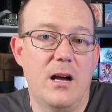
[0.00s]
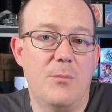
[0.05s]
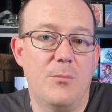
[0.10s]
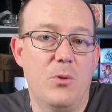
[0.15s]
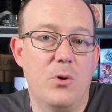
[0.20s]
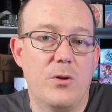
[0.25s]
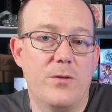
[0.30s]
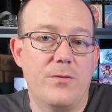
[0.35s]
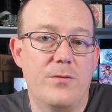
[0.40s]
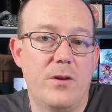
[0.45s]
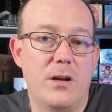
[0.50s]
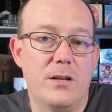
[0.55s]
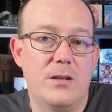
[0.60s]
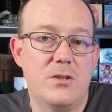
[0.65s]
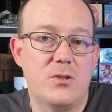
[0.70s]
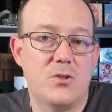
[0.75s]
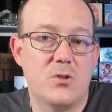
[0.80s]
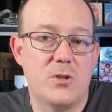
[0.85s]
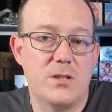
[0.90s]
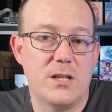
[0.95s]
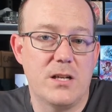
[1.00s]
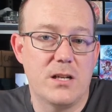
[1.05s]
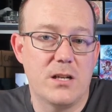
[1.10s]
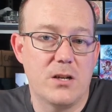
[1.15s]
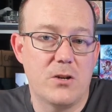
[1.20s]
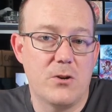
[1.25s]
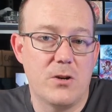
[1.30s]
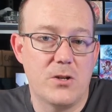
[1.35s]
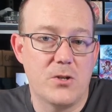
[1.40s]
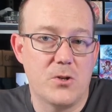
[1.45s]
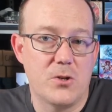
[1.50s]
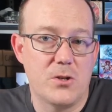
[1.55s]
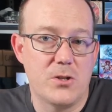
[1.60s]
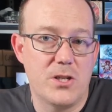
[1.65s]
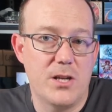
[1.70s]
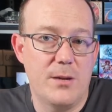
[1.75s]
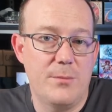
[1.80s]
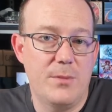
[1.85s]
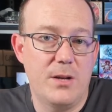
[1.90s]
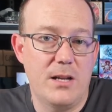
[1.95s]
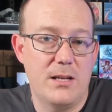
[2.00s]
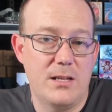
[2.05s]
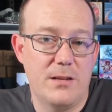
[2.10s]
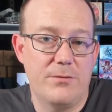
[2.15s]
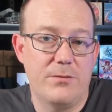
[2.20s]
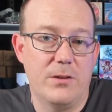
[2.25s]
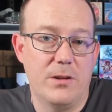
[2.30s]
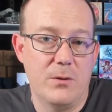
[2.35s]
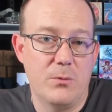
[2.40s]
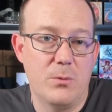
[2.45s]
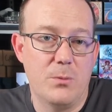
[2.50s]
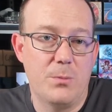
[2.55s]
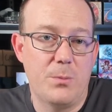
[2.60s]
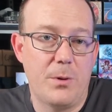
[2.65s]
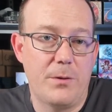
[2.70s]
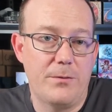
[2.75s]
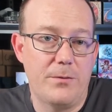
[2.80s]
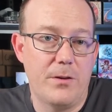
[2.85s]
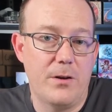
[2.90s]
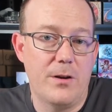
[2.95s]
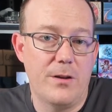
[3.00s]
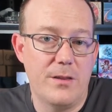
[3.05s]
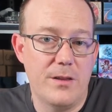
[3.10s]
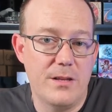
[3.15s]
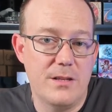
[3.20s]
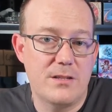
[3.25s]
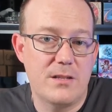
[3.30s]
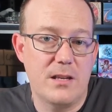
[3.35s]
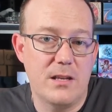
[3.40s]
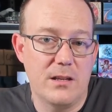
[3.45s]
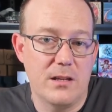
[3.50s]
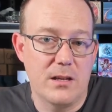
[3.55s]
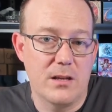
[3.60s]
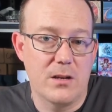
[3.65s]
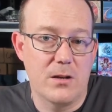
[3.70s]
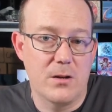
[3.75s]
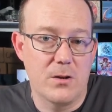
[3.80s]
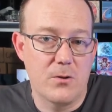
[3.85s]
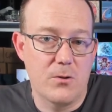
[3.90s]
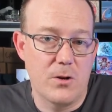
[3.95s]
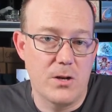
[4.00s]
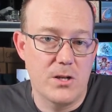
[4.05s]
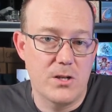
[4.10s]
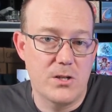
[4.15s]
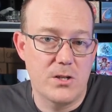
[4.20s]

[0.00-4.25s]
Mortify, destroy target creature or enchantment. I definitely would prefer this. Killing a